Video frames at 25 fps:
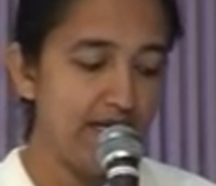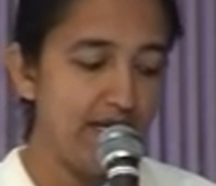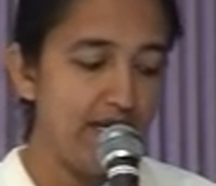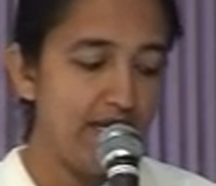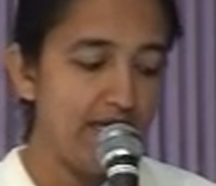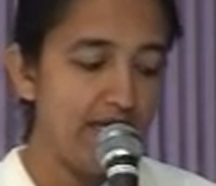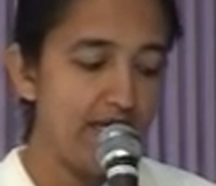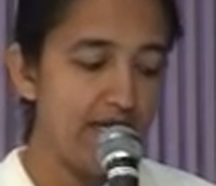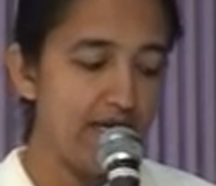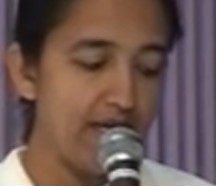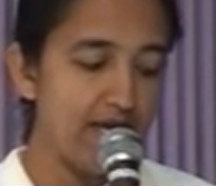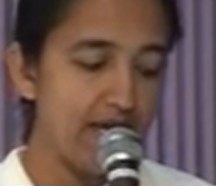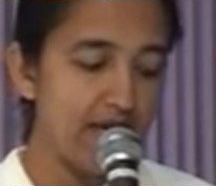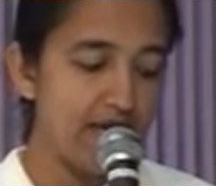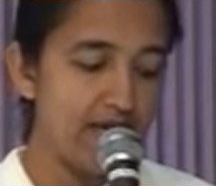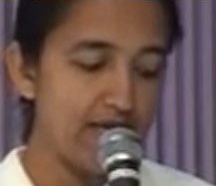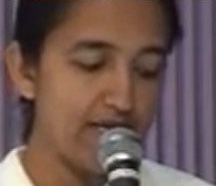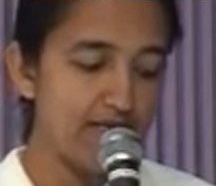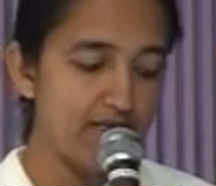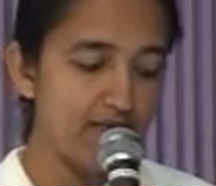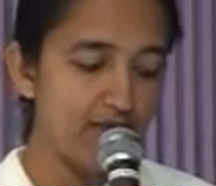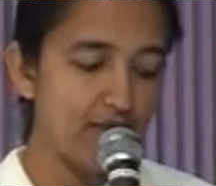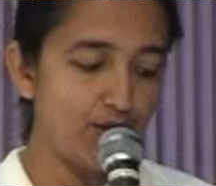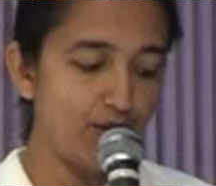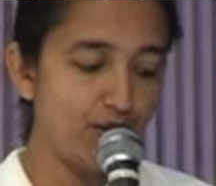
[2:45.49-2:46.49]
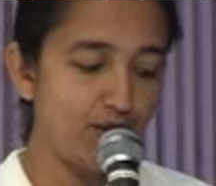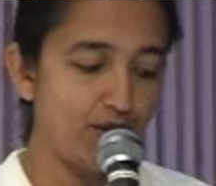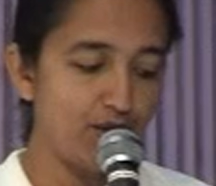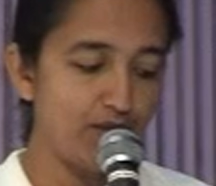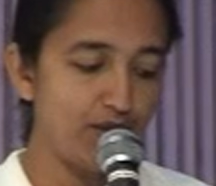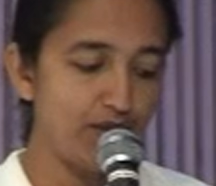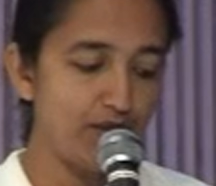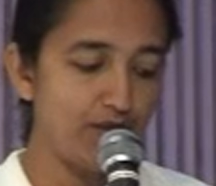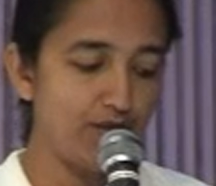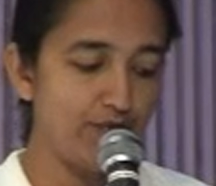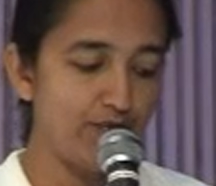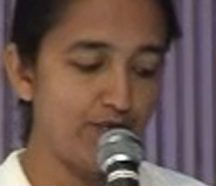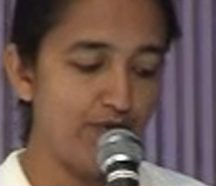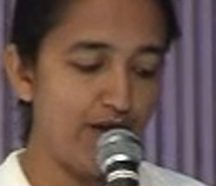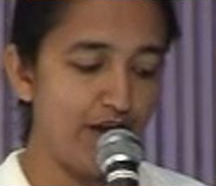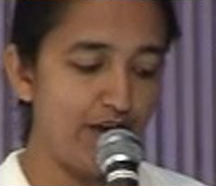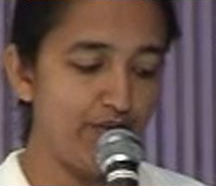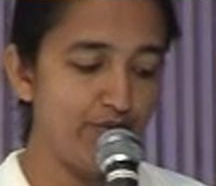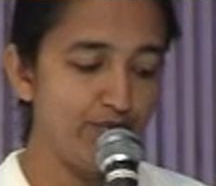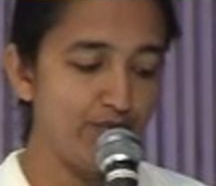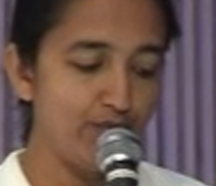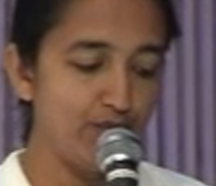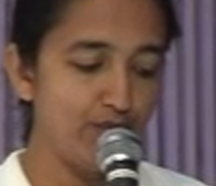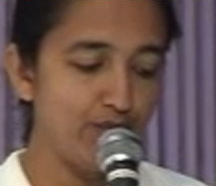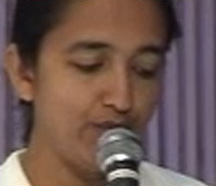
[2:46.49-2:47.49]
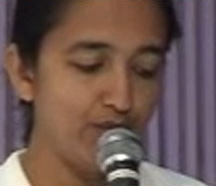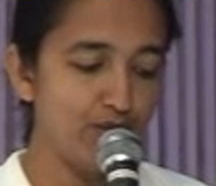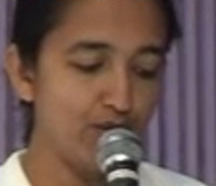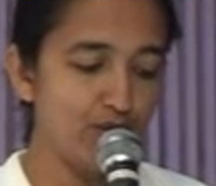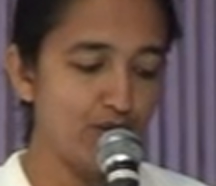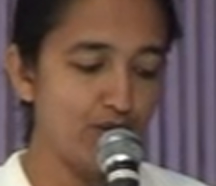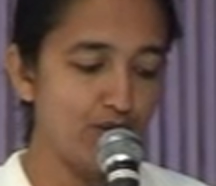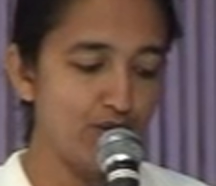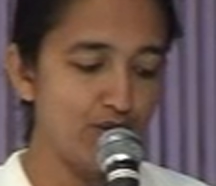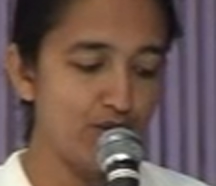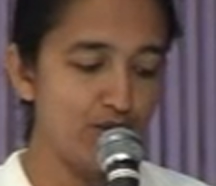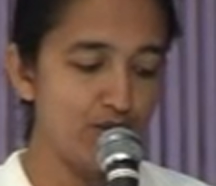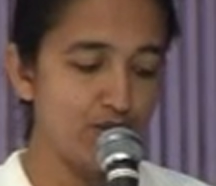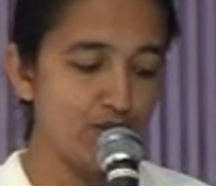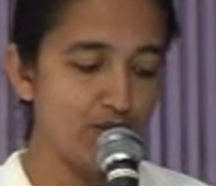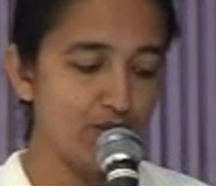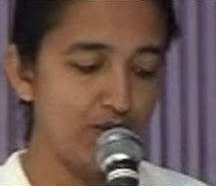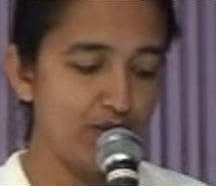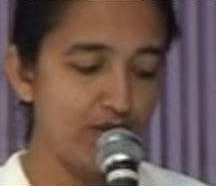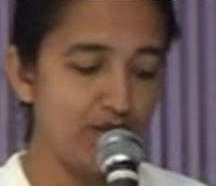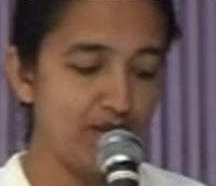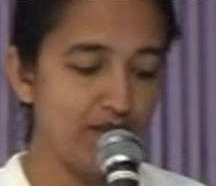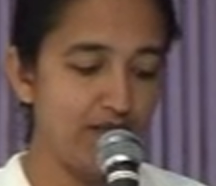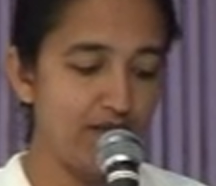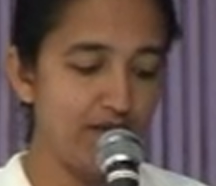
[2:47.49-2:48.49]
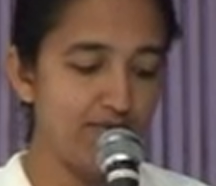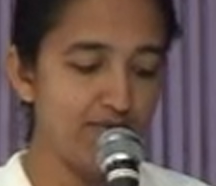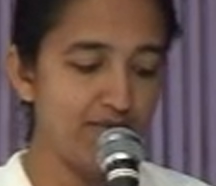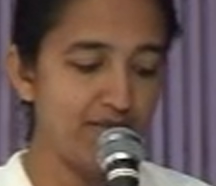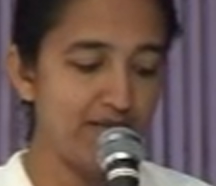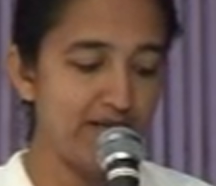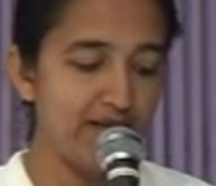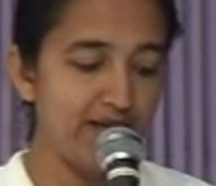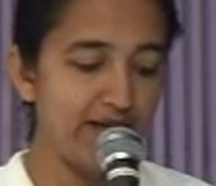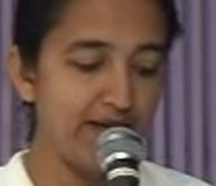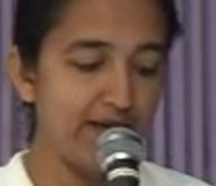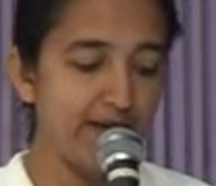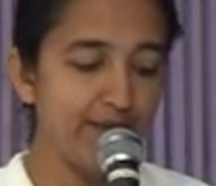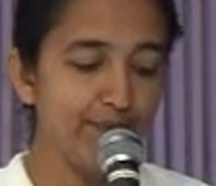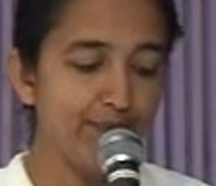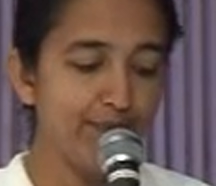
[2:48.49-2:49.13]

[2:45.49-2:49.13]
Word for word: He has authored five books also on themes like